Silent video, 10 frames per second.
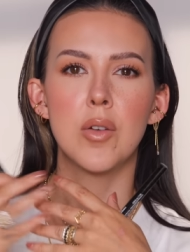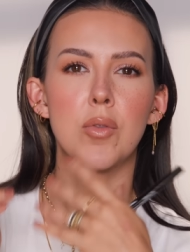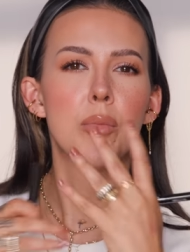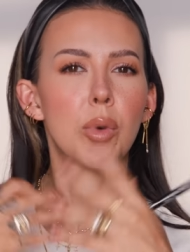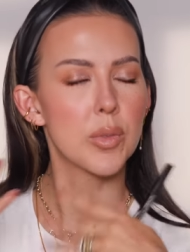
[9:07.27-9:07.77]

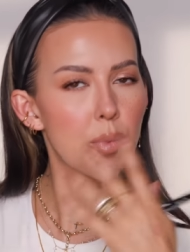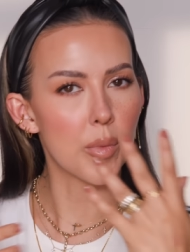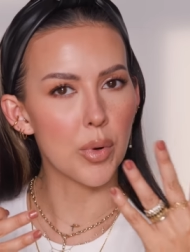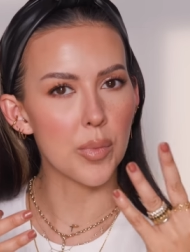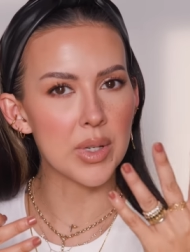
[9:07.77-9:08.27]
for multiple
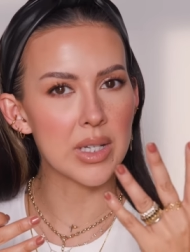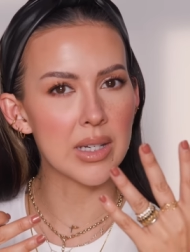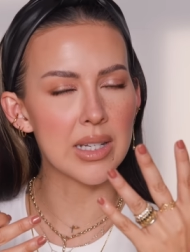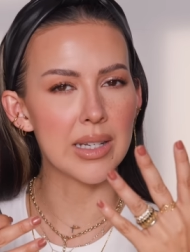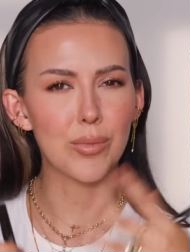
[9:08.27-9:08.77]

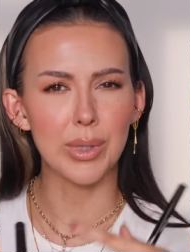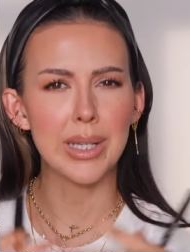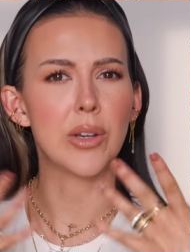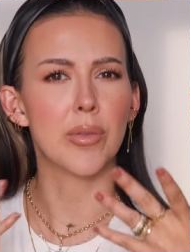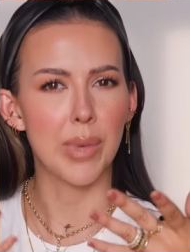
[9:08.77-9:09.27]
purposes and really
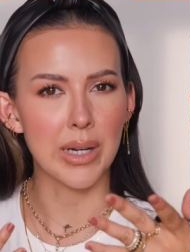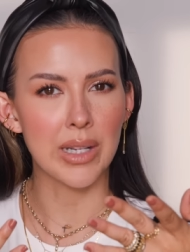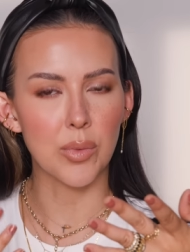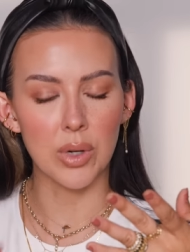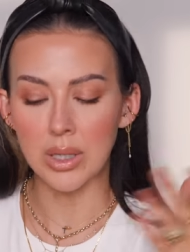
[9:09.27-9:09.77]
get your
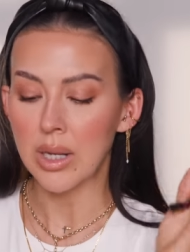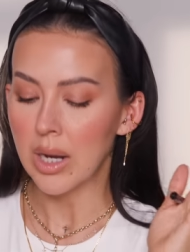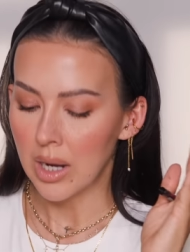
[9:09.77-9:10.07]
money's worth,